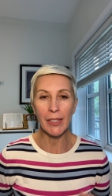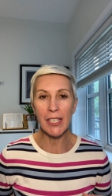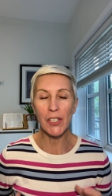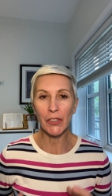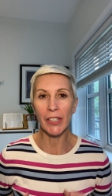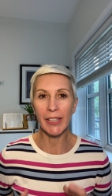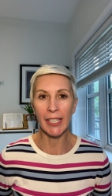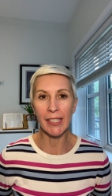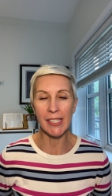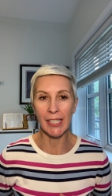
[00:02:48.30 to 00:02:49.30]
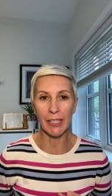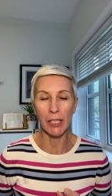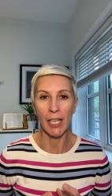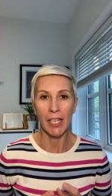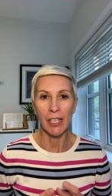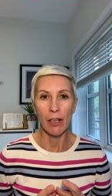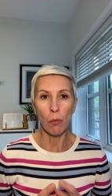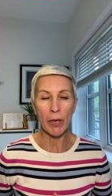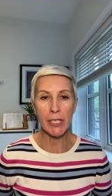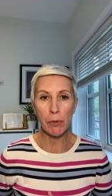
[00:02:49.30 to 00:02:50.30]
These are the things that
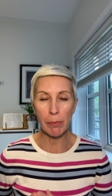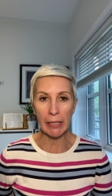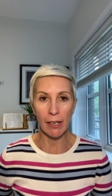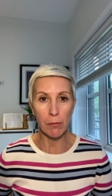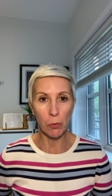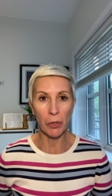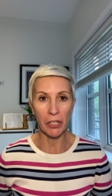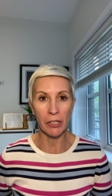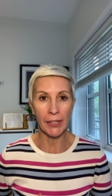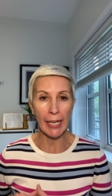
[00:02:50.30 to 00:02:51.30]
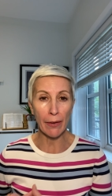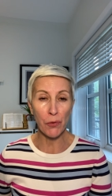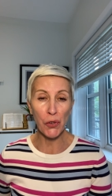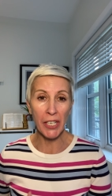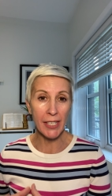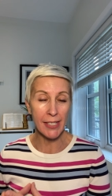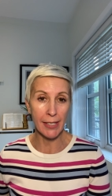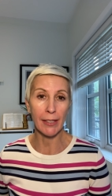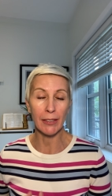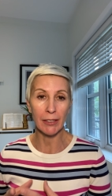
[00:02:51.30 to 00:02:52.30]
once we become aware of every
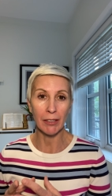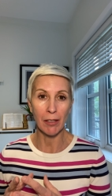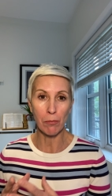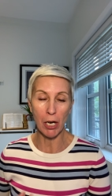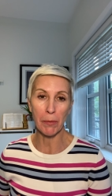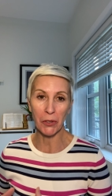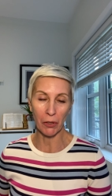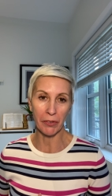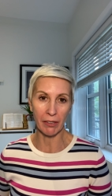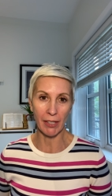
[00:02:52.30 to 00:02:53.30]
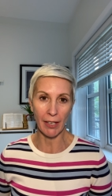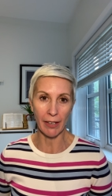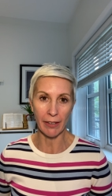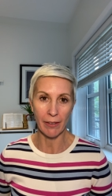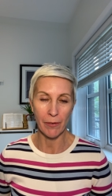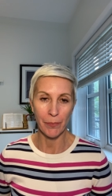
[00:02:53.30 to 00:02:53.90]
single moment of the day